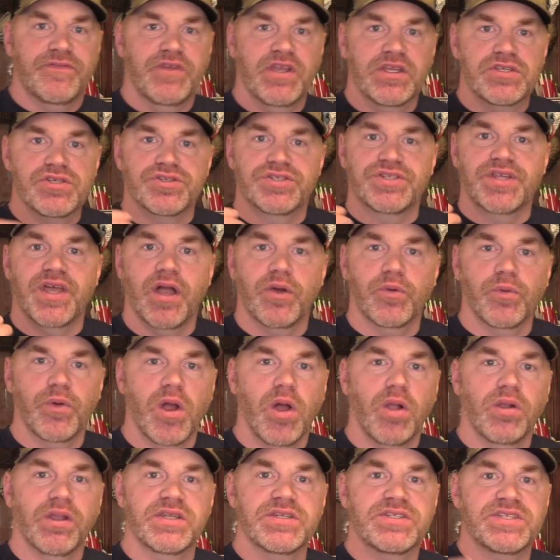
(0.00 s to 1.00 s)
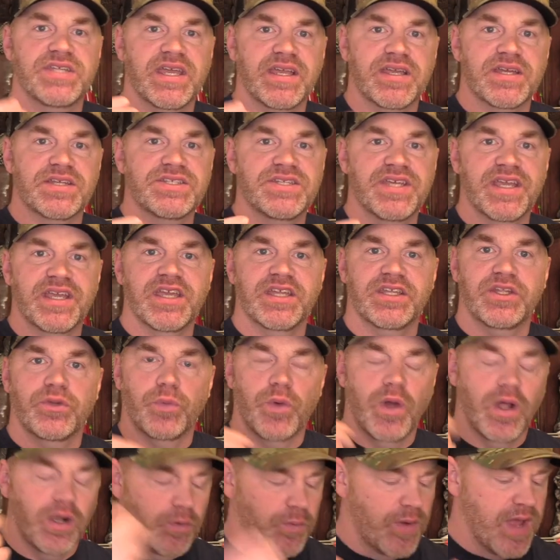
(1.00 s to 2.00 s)
If you get your tongue rolling, tick a tick, and then
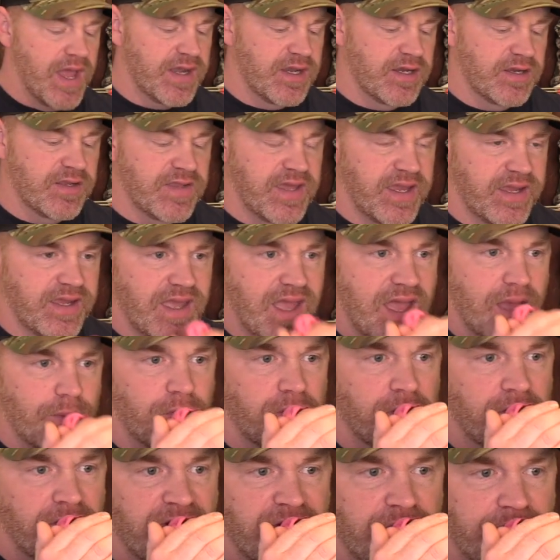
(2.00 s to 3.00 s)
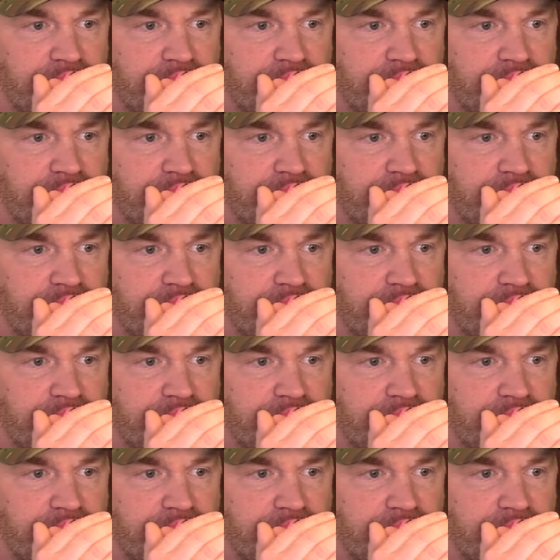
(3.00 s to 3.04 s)
roll it right into that gobble.